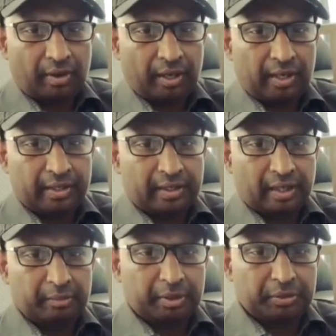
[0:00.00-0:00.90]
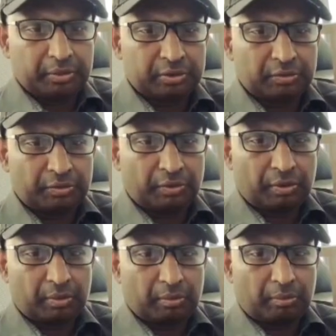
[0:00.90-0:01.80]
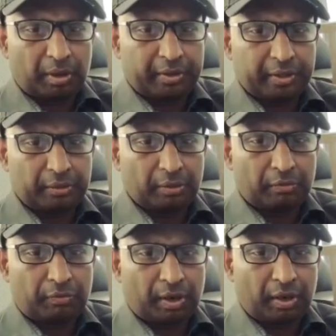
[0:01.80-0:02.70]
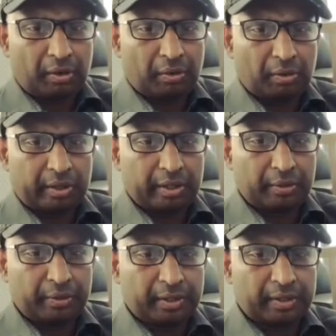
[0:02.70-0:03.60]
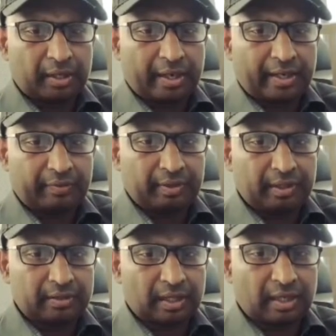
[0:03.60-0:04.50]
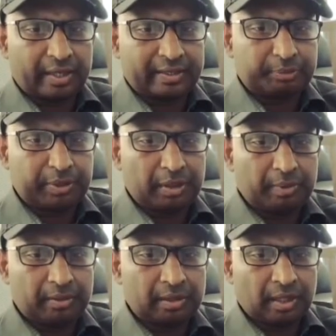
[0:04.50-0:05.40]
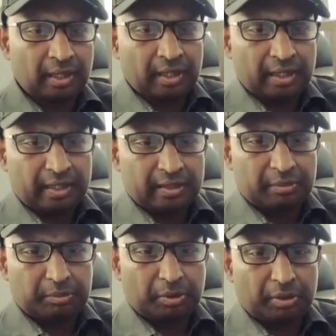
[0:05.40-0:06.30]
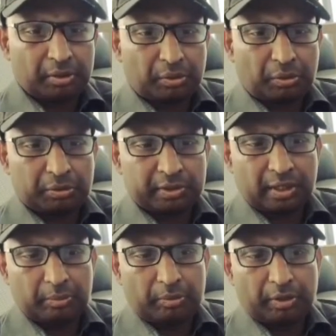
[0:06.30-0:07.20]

While it can be used for multitude of fun or educational activities and experiments, it is important to closely